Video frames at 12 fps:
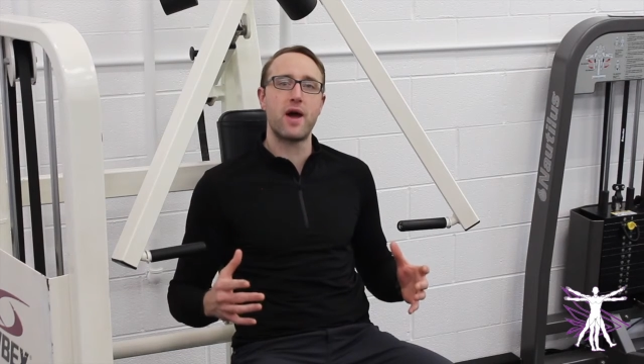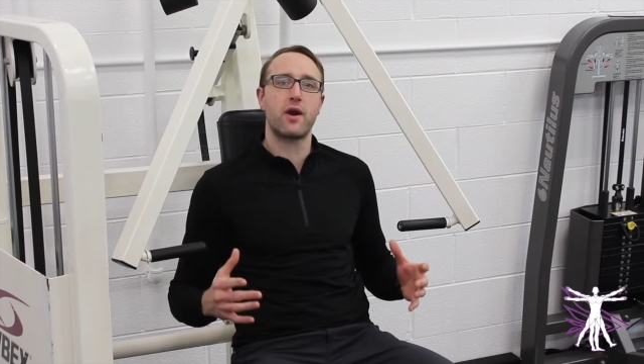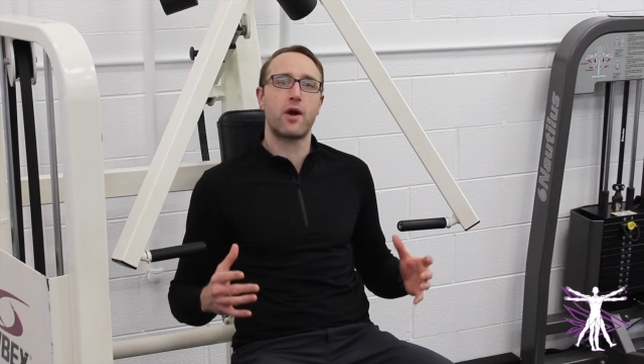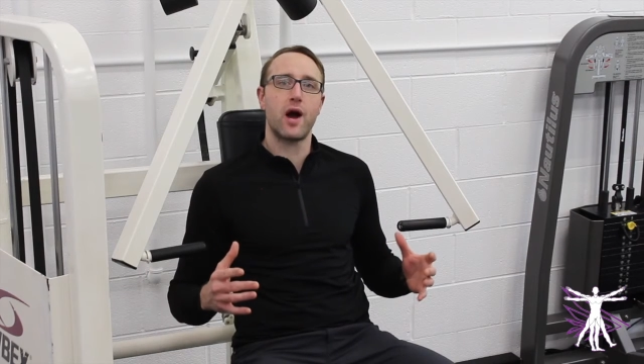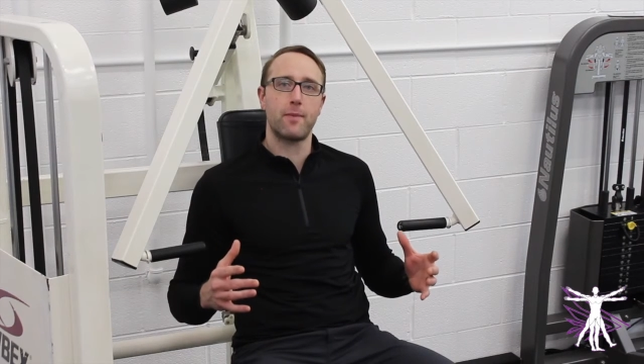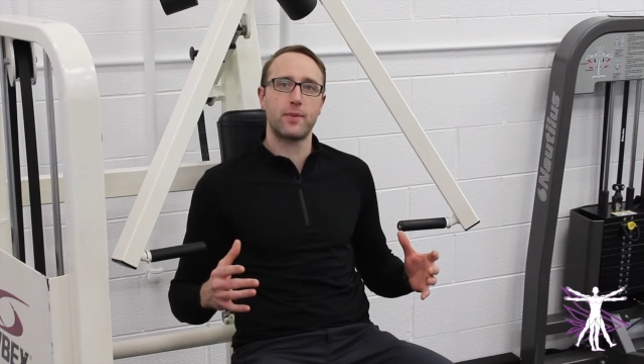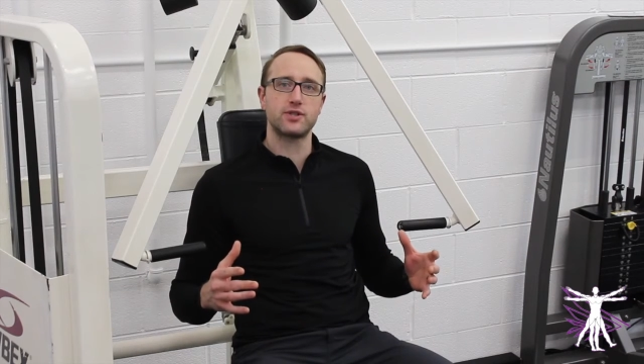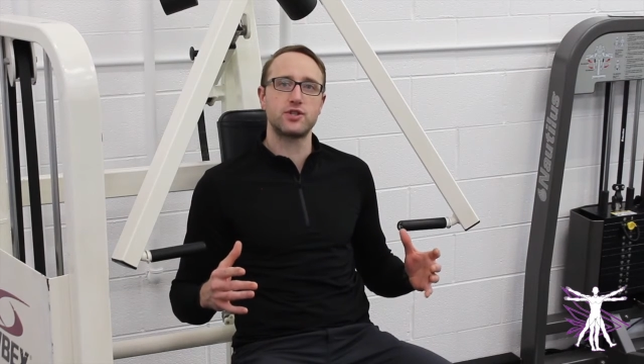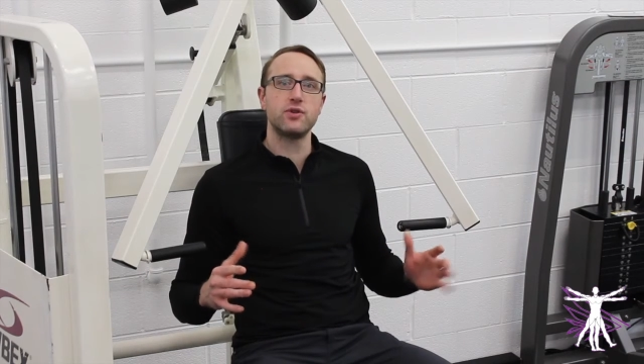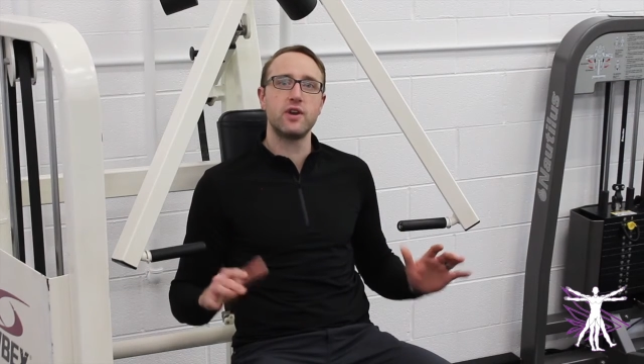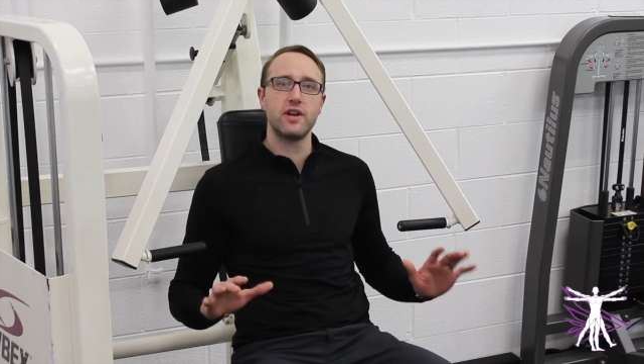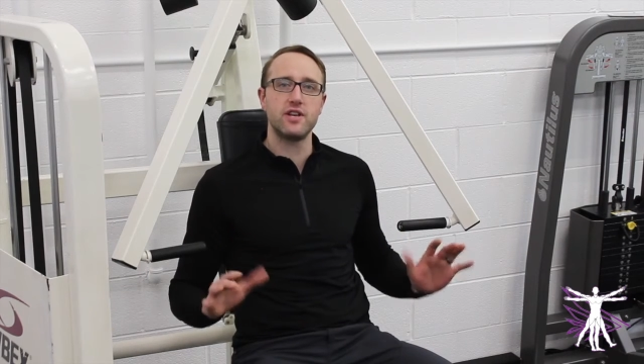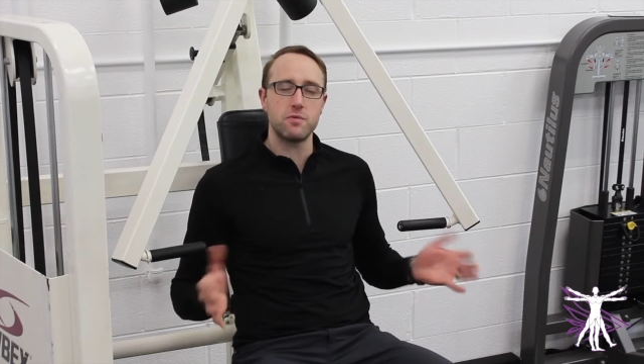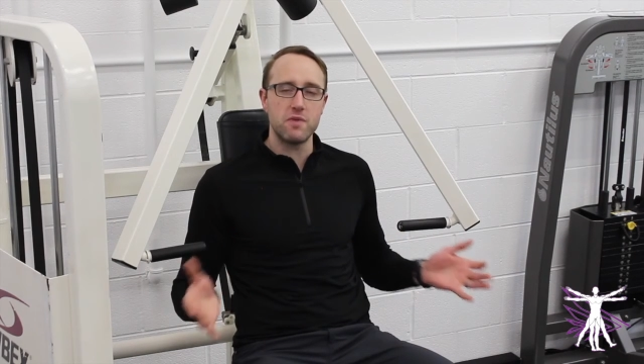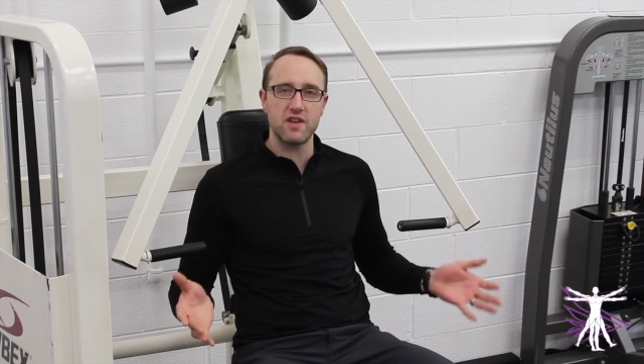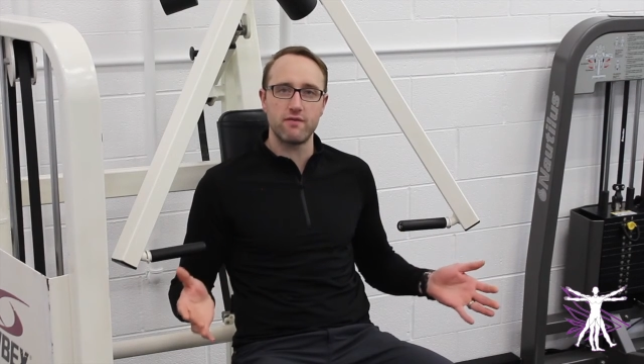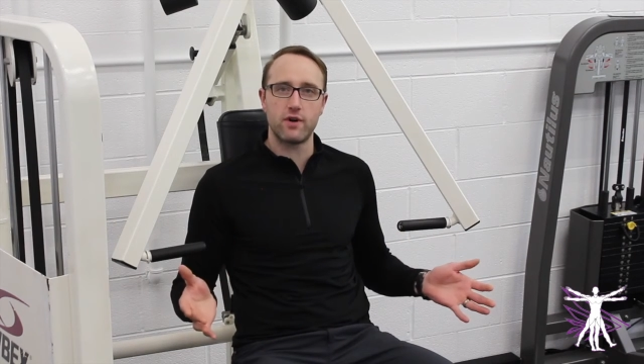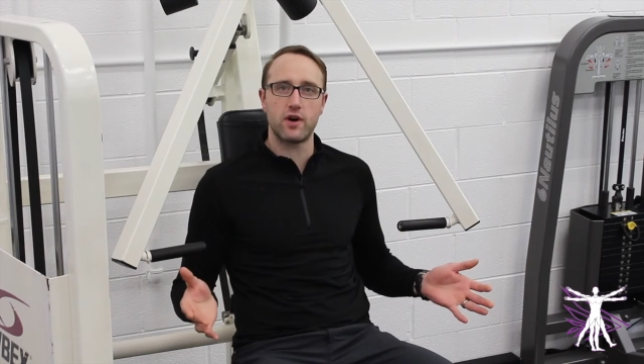better opportunity to
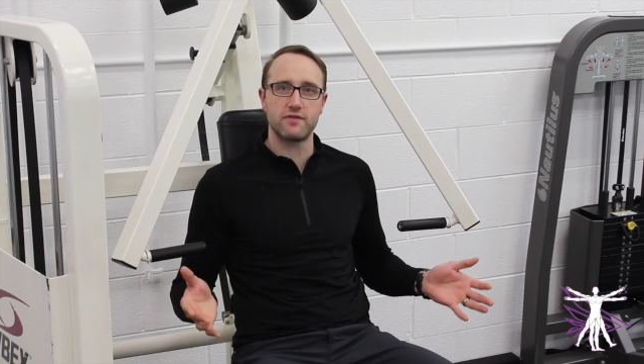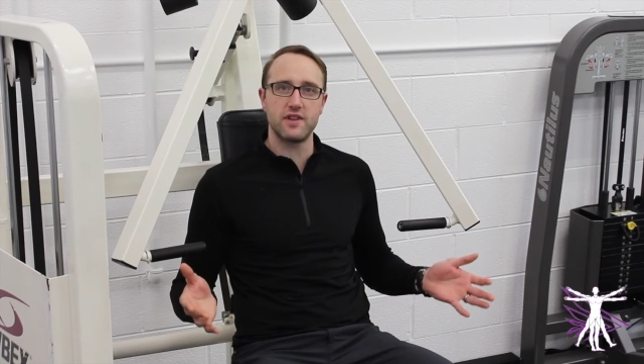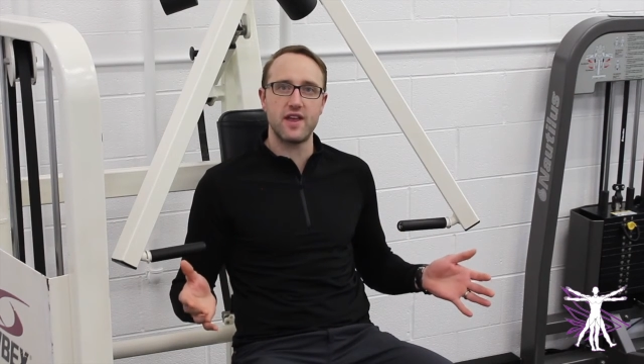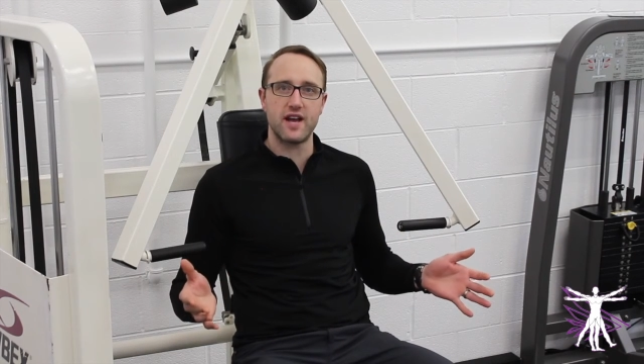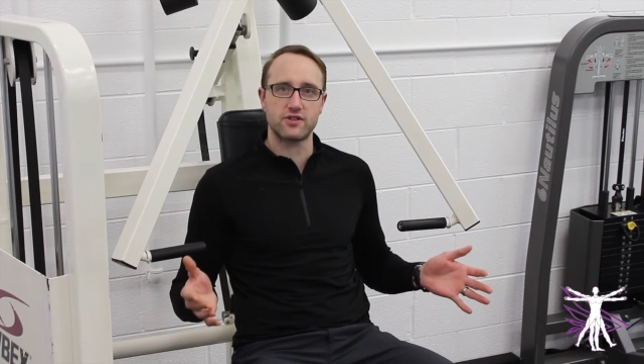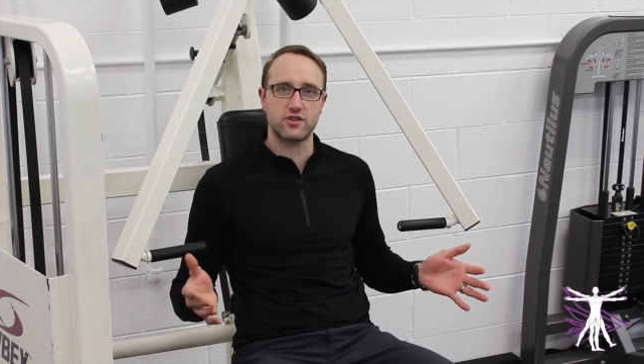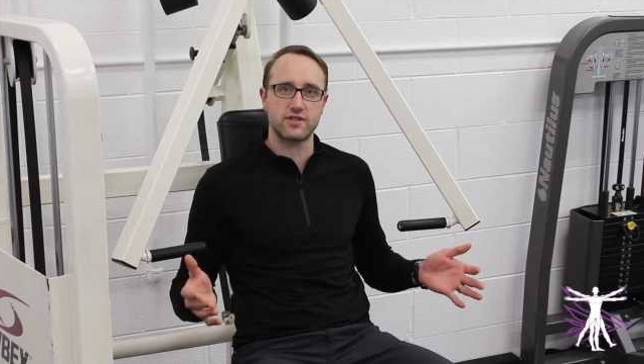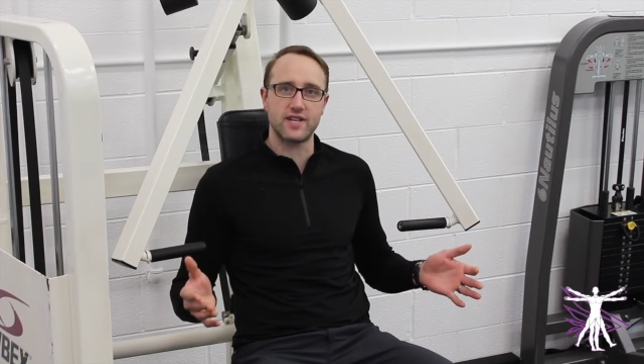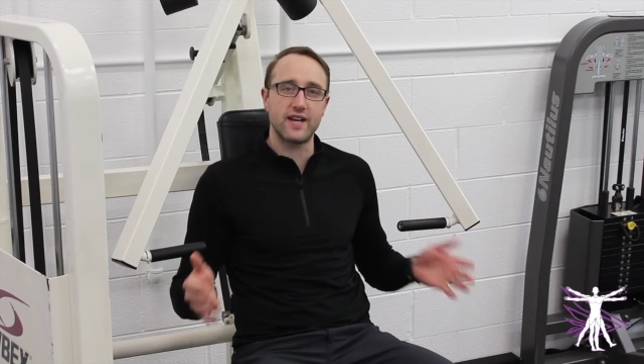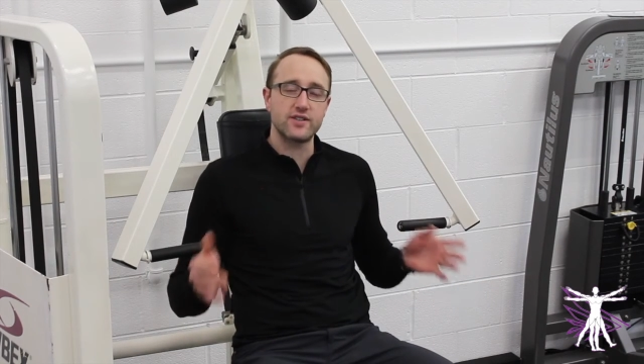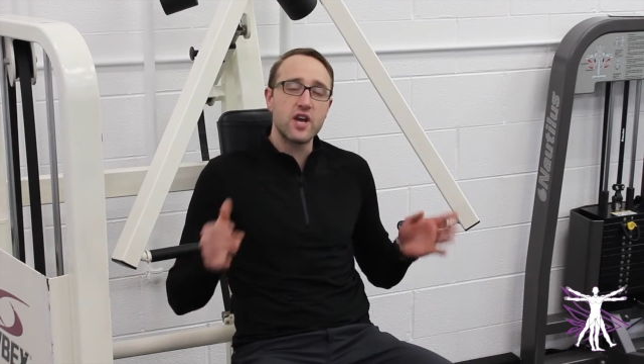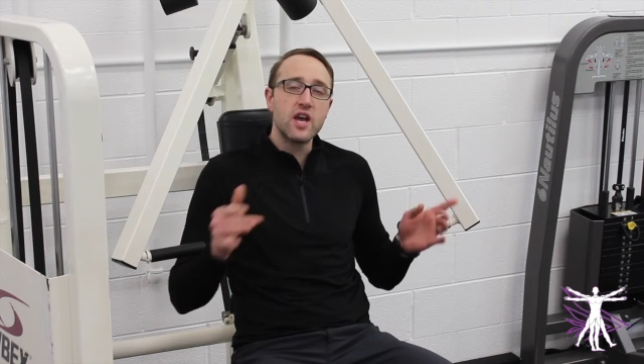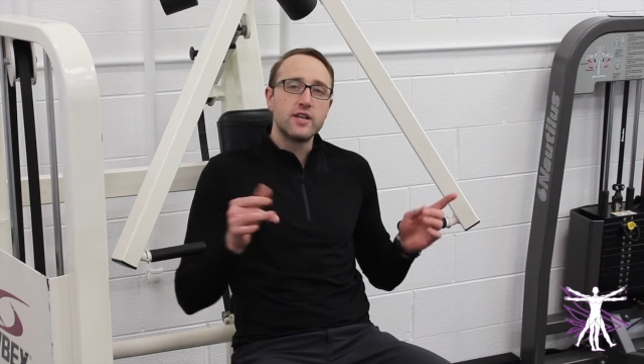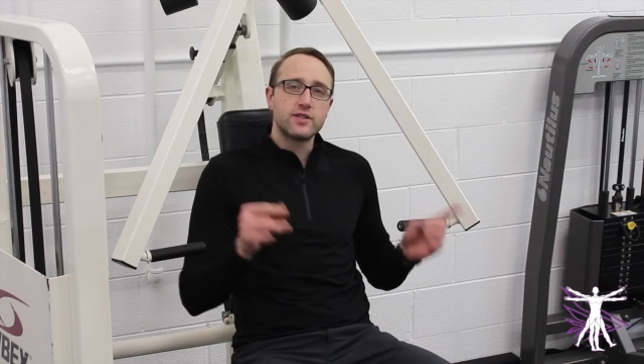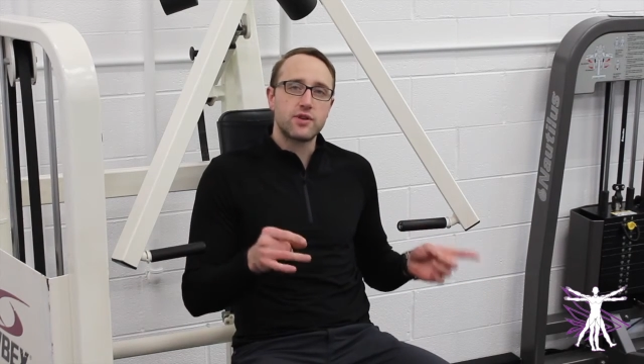be involved in the exercise.